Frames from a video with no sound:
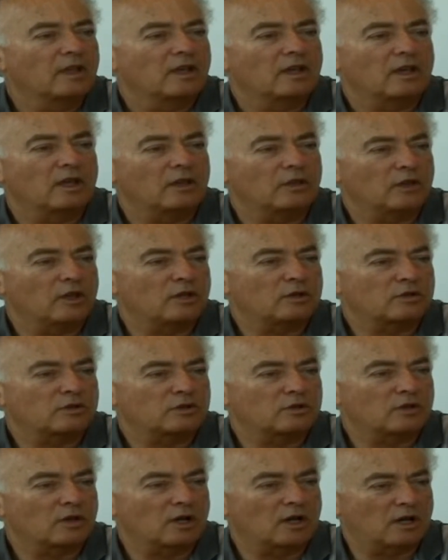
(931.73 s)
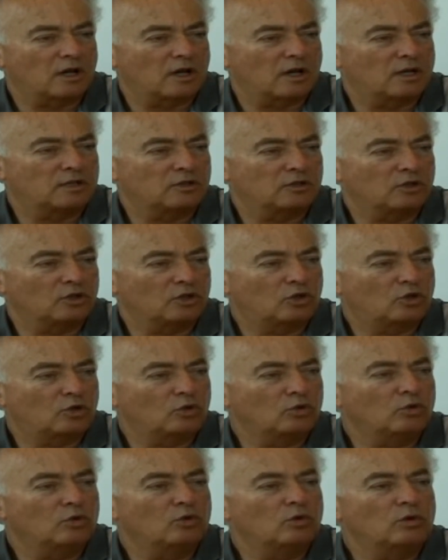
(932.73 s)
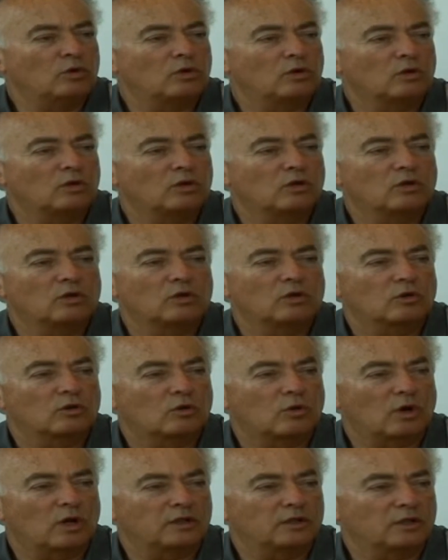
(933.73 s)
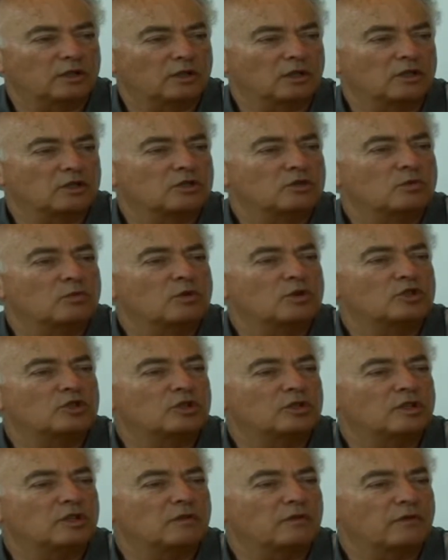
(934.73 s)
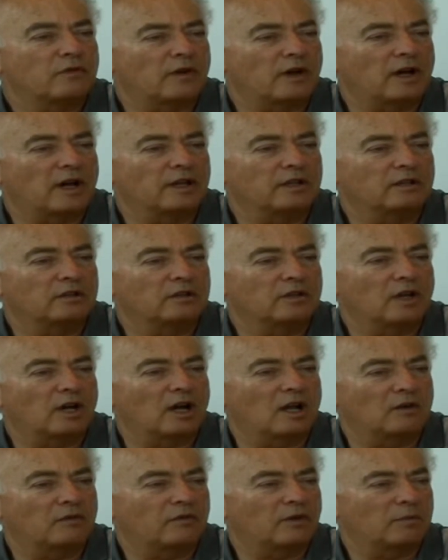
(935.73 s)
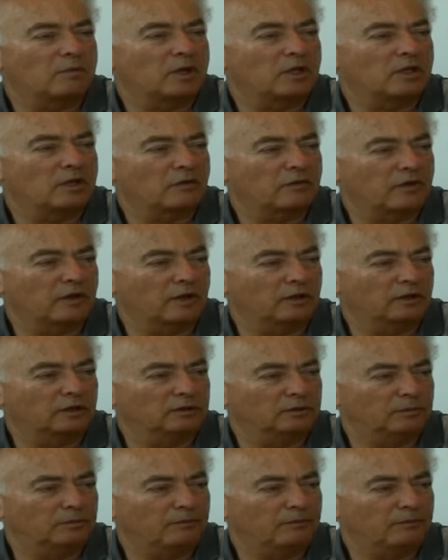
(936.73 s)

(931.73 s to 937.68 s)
And these are the two quantities which define the alpha-beta filter.